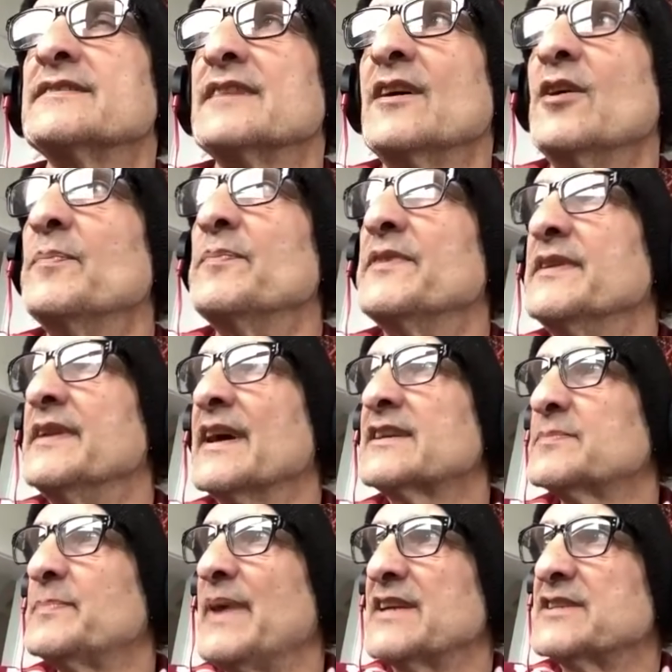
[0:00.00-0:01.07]
to help the
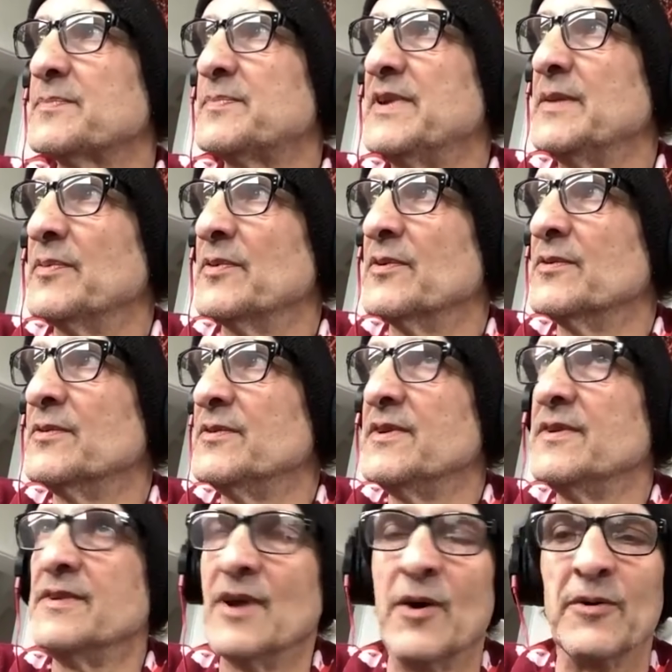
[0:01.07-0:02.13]
next batch of people who,
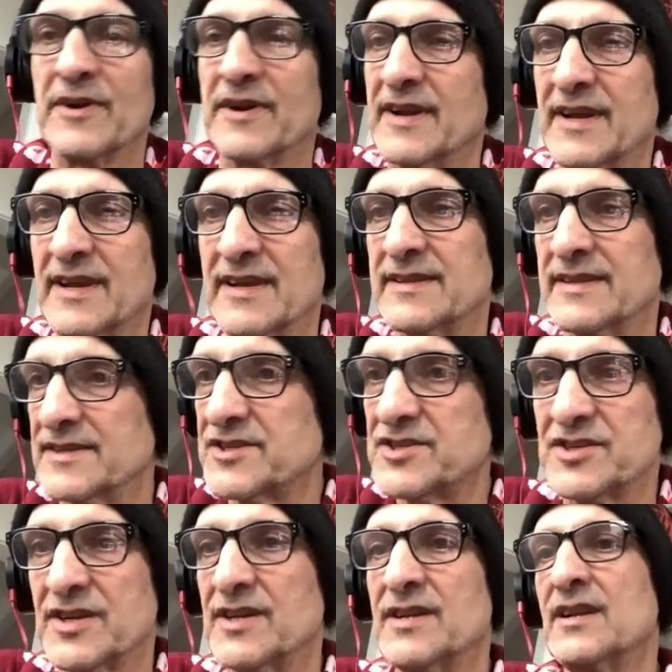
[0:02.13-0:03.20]
you know, are going to get this
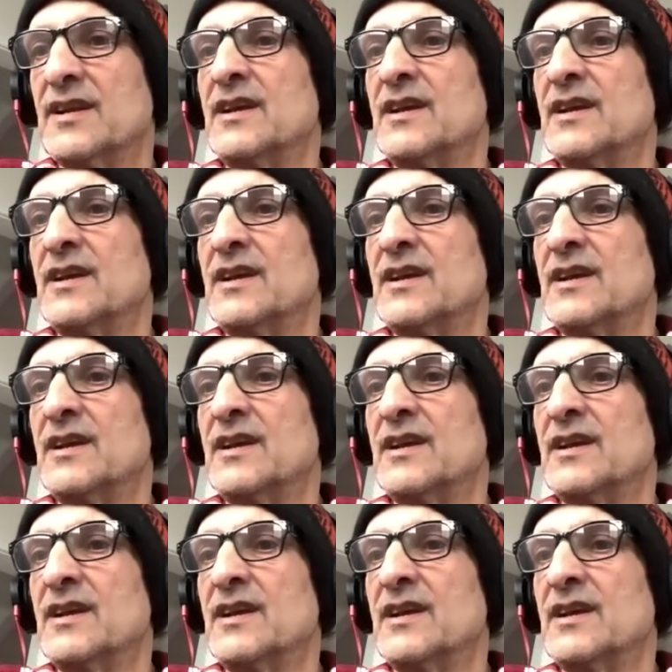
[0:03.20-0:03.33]
shit.